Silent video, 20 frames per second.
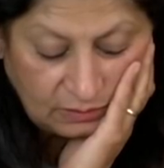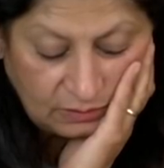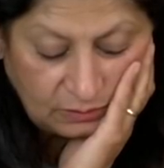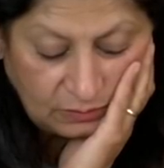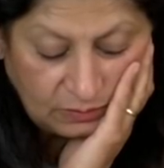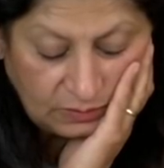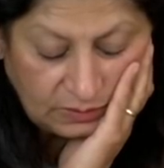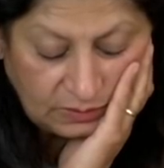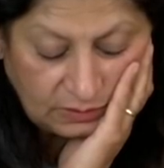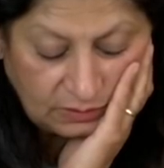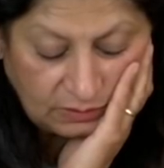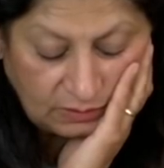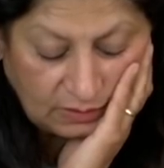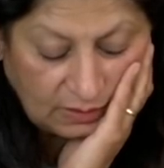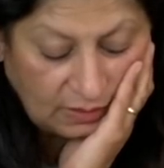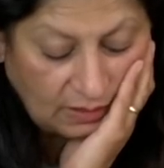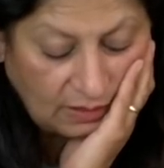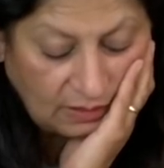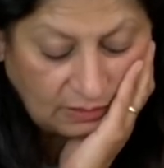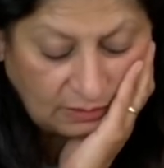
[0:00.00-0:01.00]
twist your
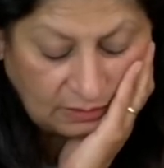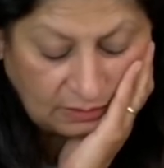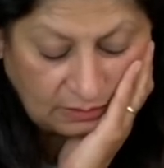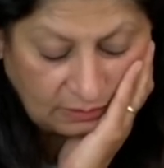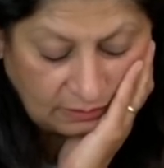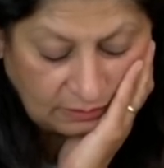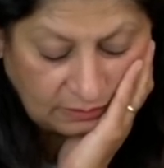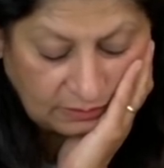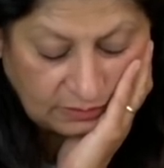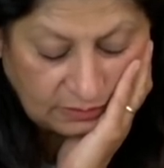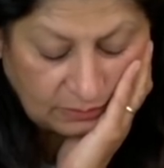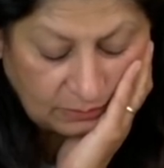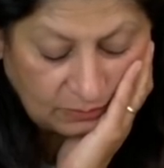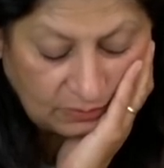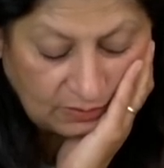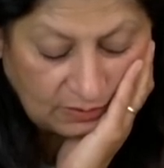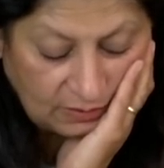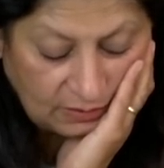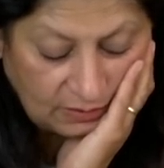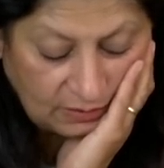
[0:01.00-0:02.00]
ankle or
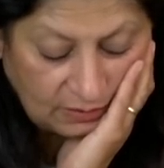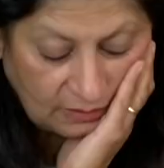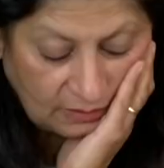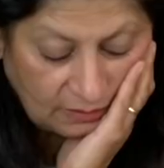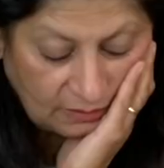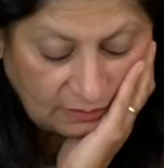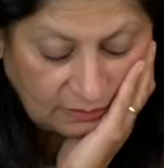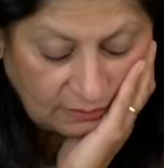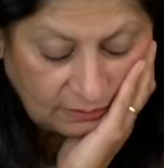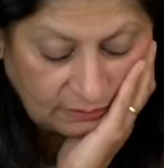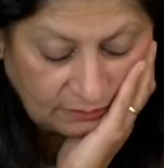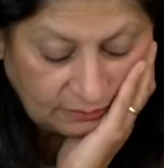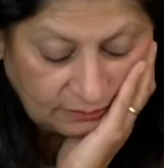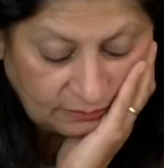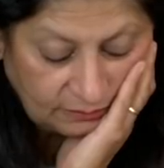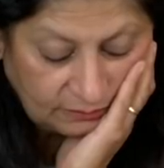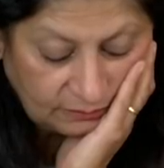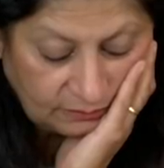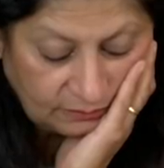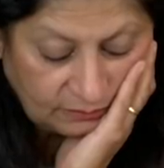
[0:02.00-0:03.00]
something like that.
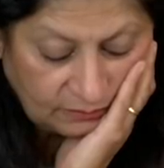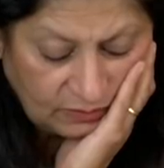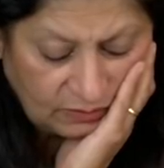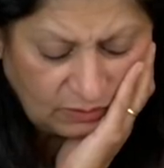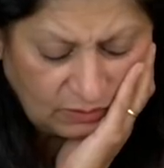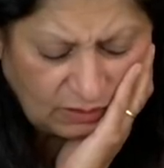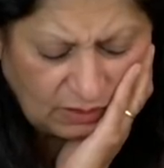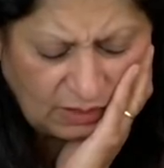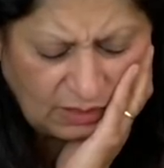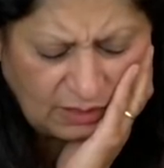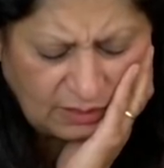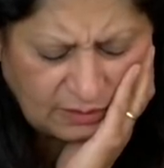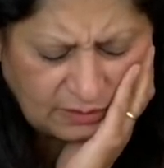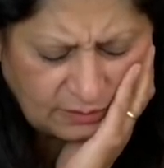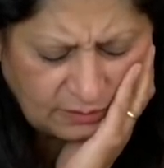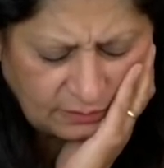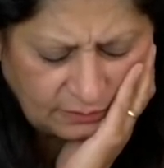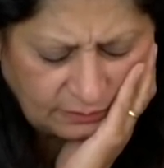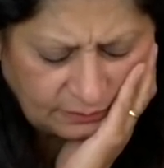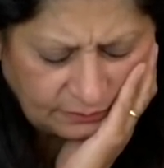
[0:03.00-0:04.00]
Your
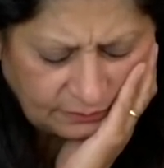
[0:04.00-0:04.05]
legs.